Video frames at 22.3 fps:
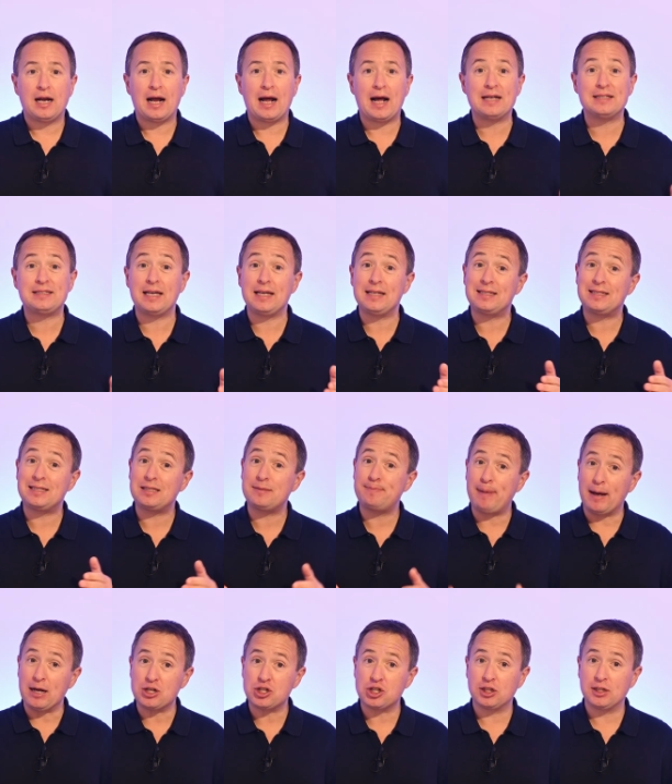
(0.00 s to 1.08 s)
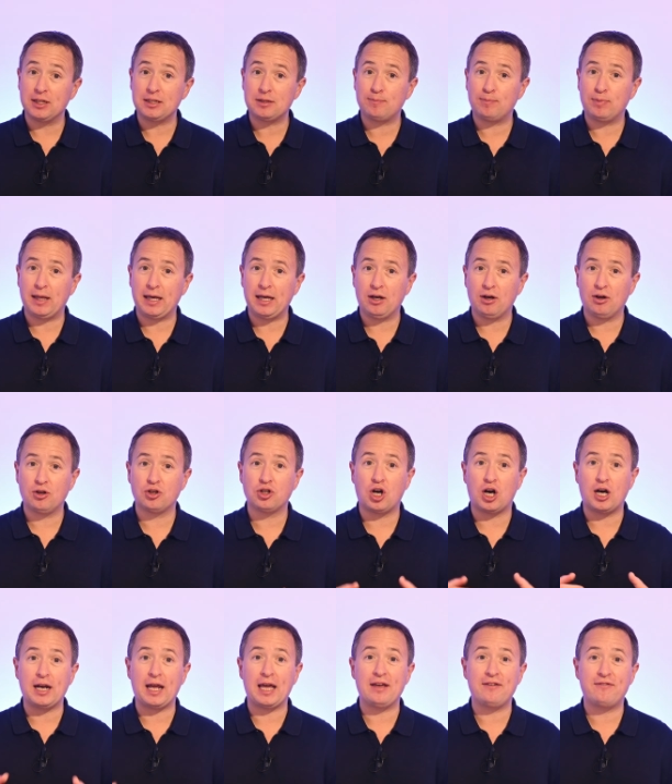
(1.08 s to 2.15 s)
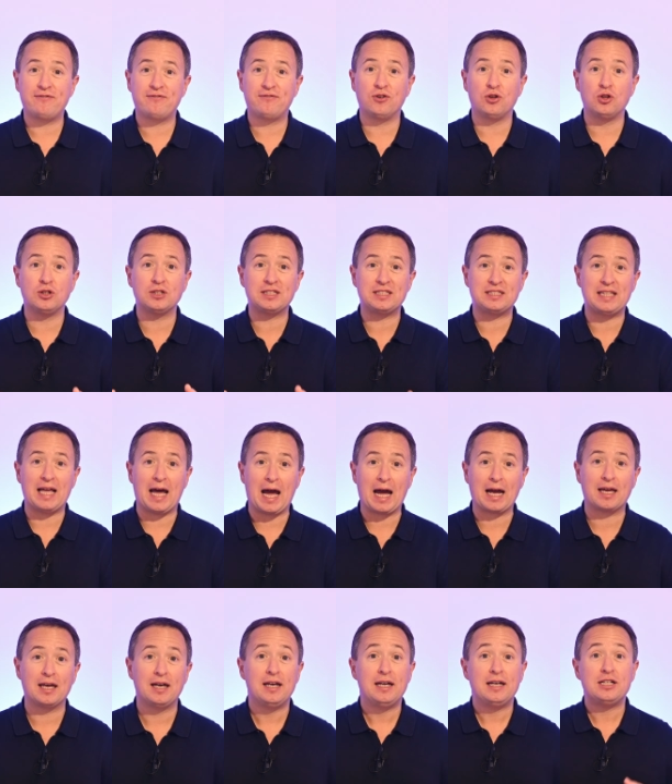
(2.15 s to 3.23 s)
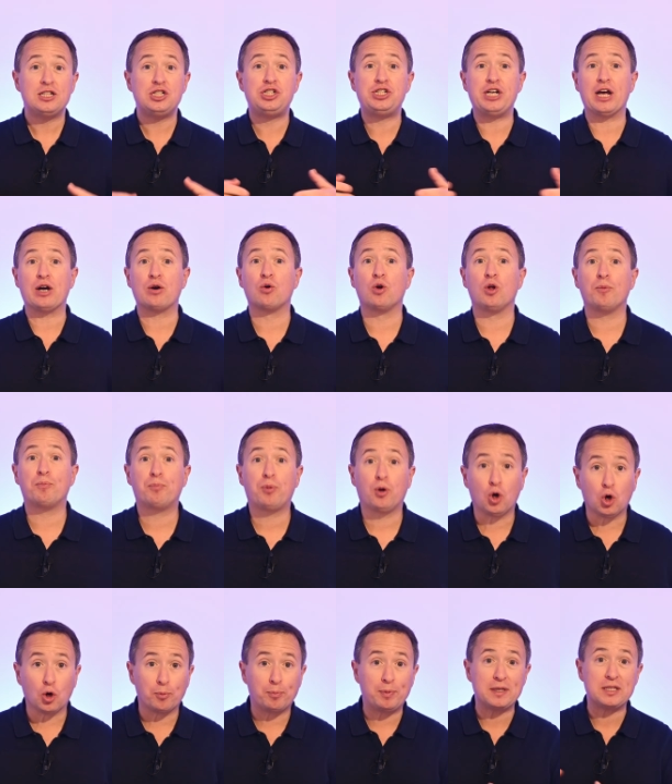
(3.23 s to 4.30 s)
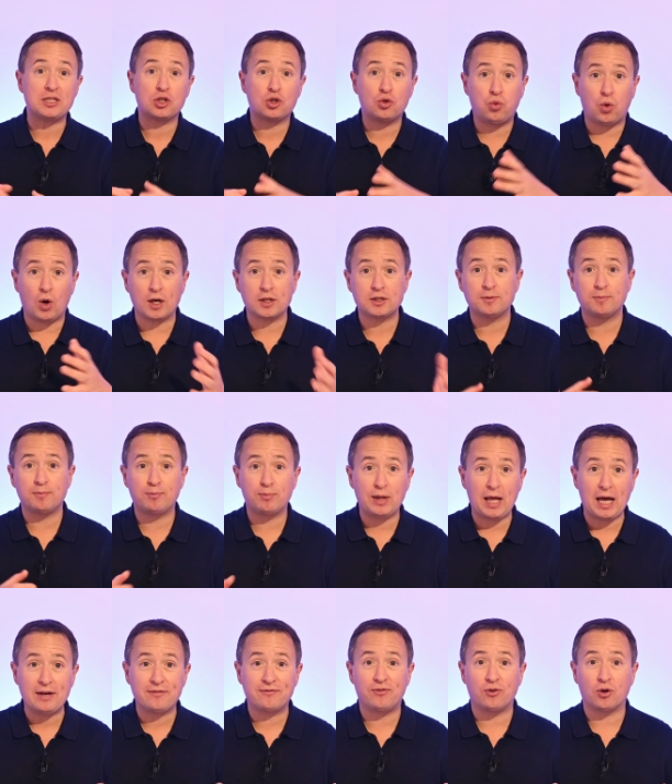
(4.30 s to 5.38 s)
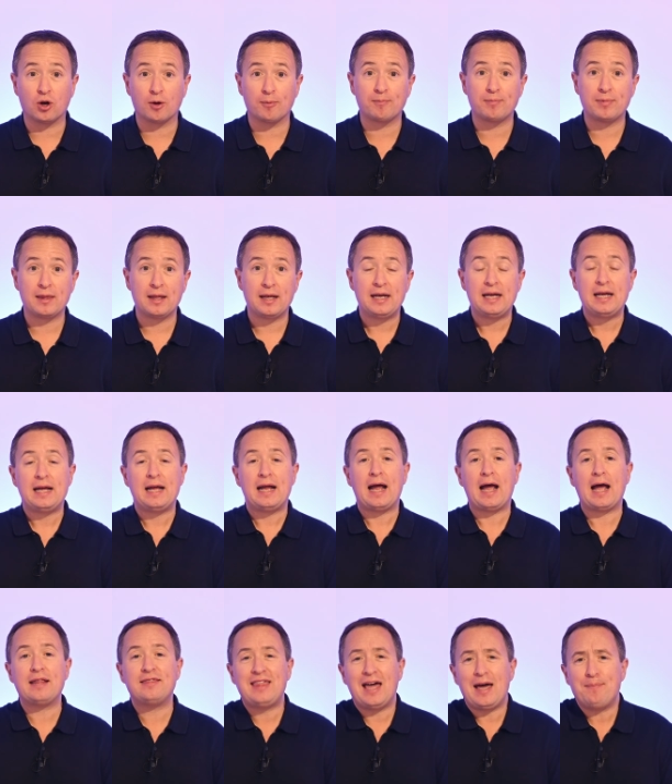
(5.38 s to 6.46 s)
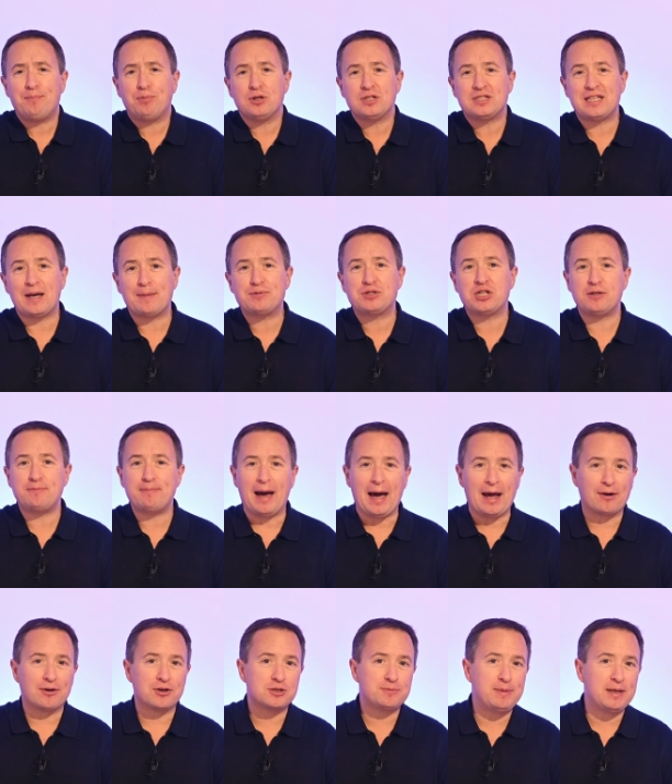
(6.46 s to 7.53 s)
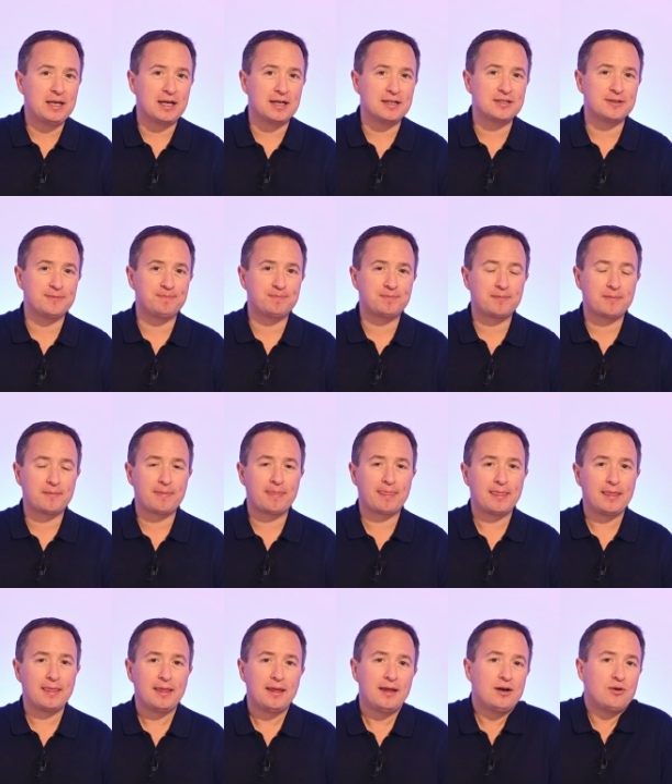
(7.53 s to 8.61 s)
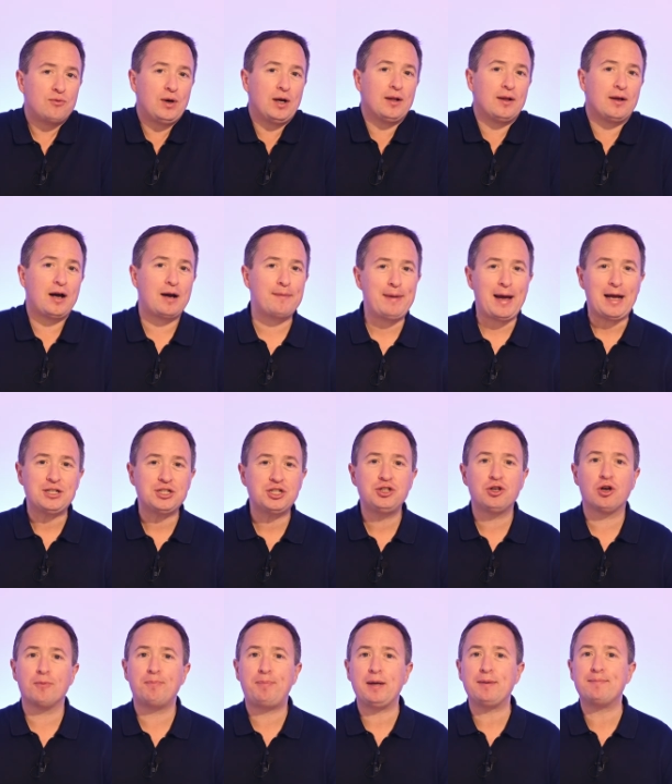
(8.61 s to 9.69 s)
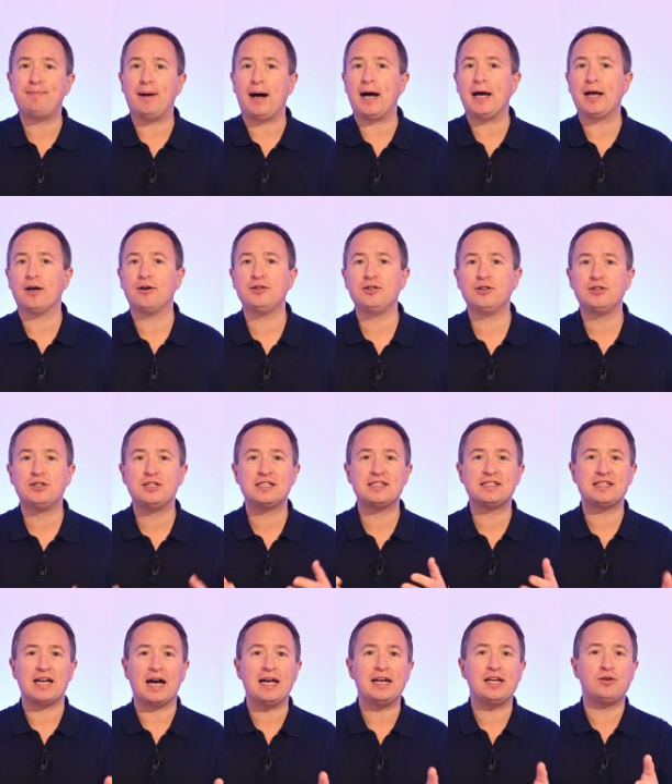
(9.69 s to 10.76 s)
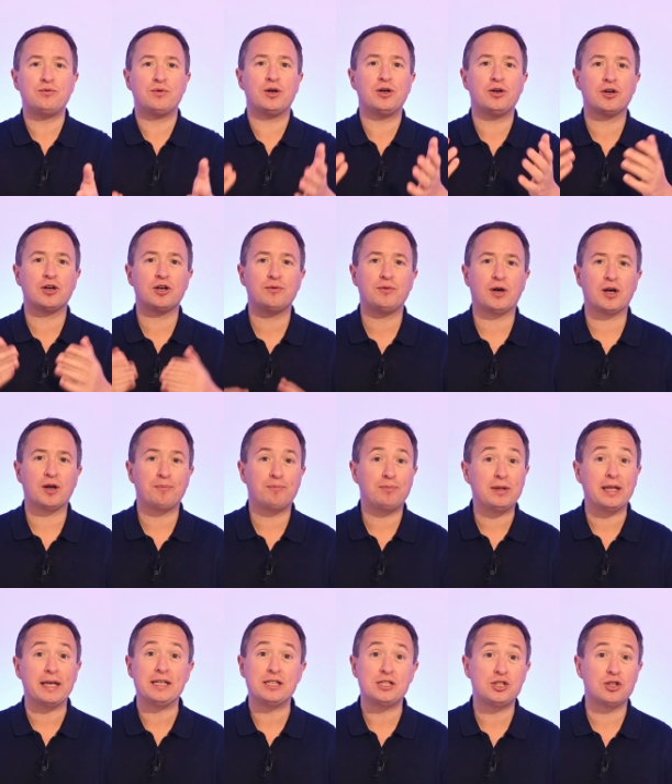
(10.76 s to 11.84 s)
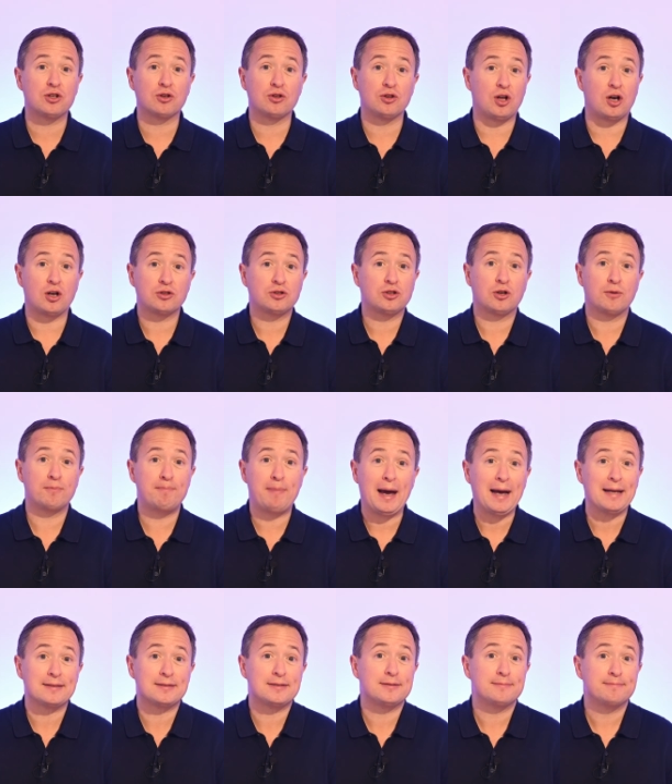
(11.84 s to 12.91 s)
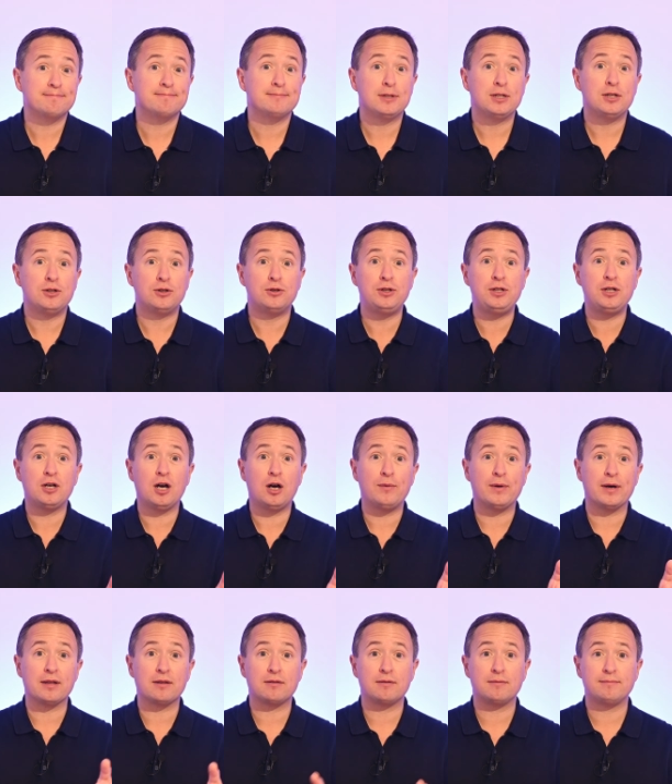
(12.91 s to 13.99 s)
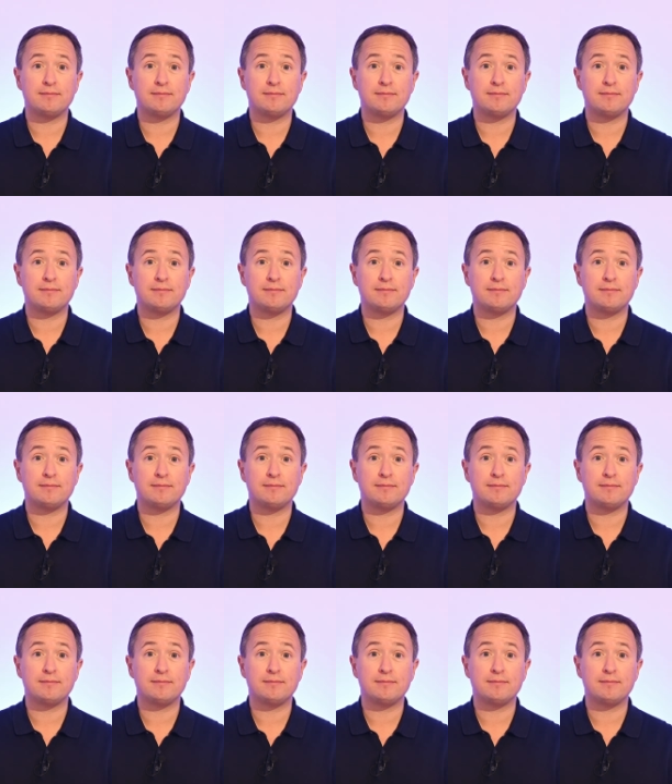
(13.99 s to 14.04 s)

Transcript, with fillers: as a specialist player, not a full stack general purpose quantum platform. And that perception matters because well, imagine you're a big buyer and you're deciding where you're going to want to place your long-term bets. Who do you go with?